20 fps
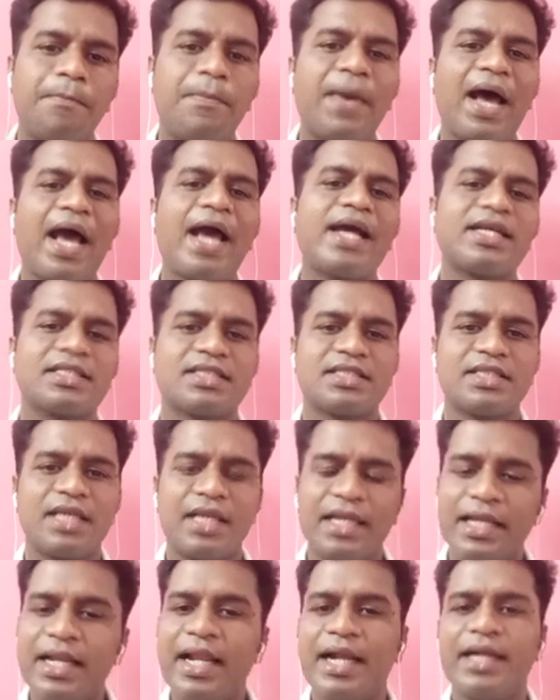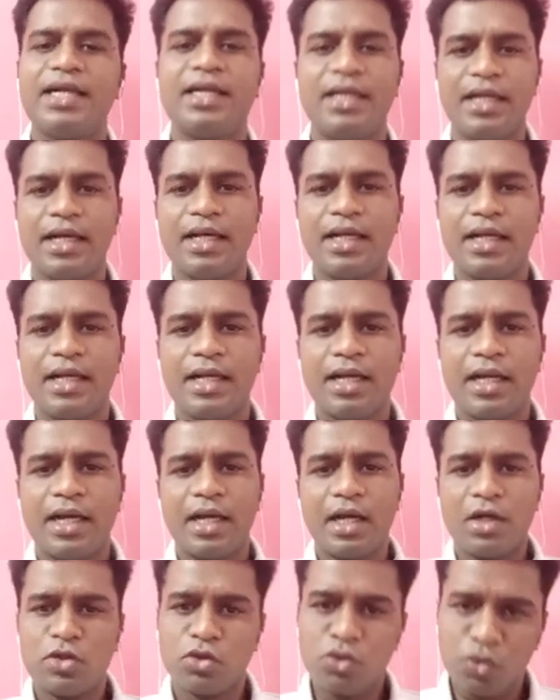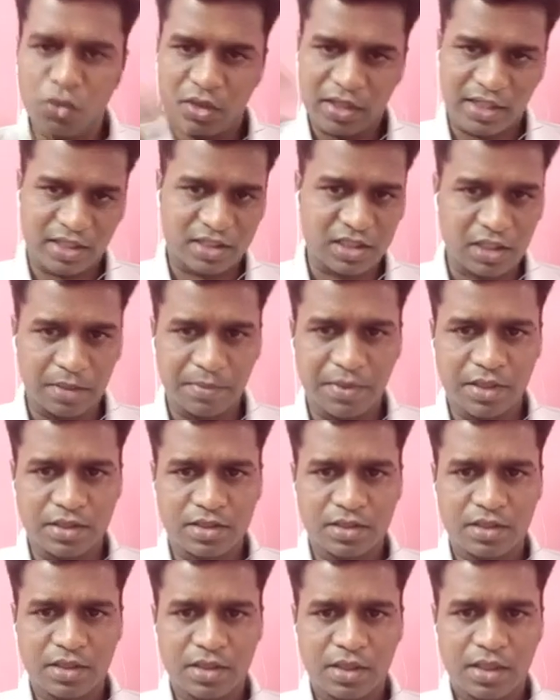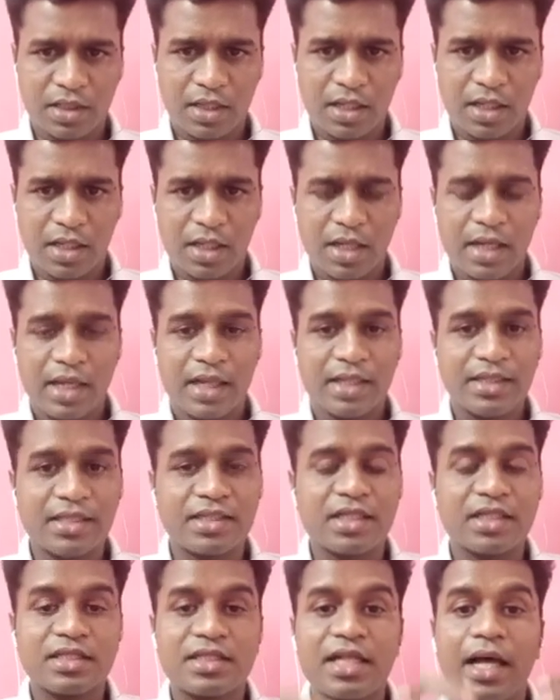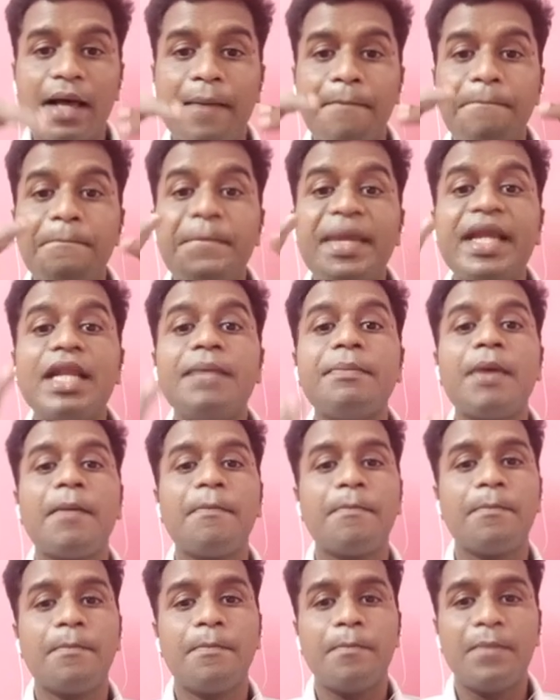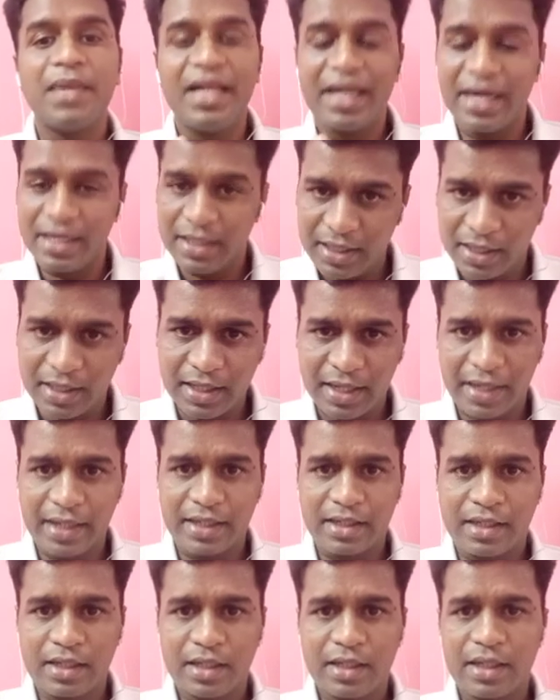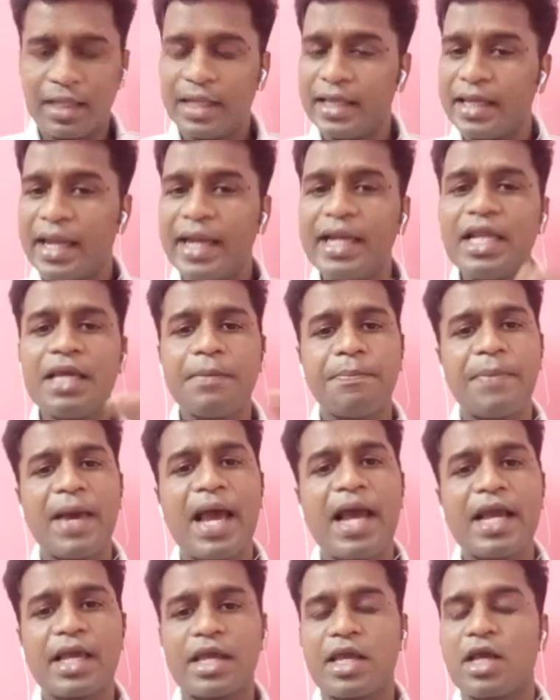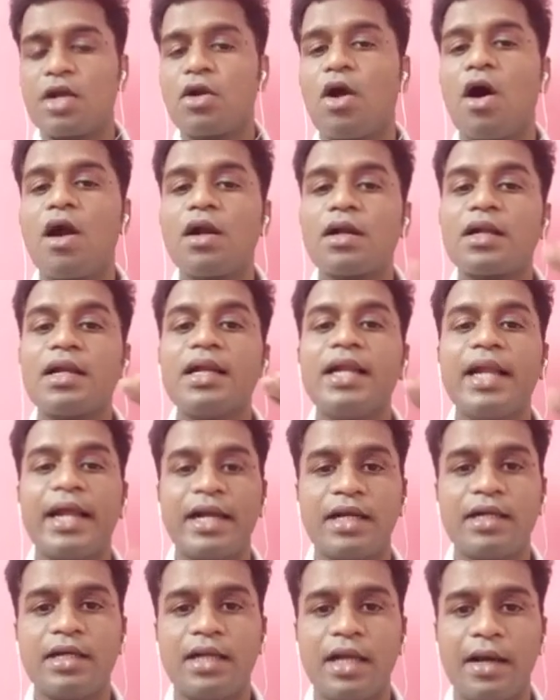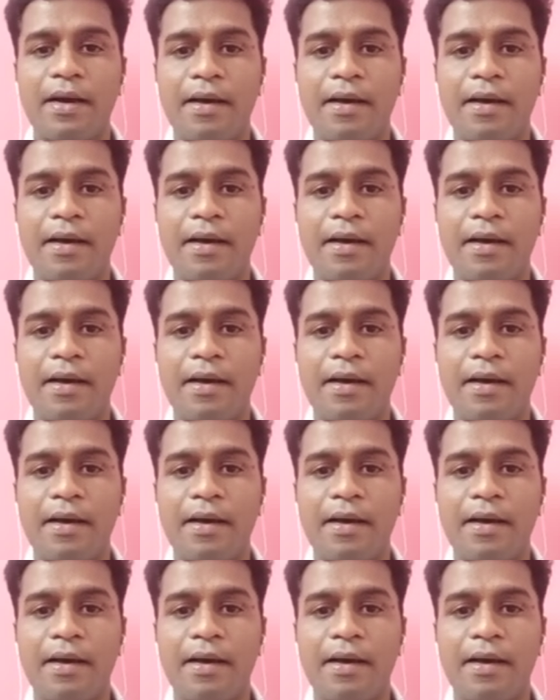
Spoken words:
banks lend to customers. This is the minimum lending rate. Any bank cannot lend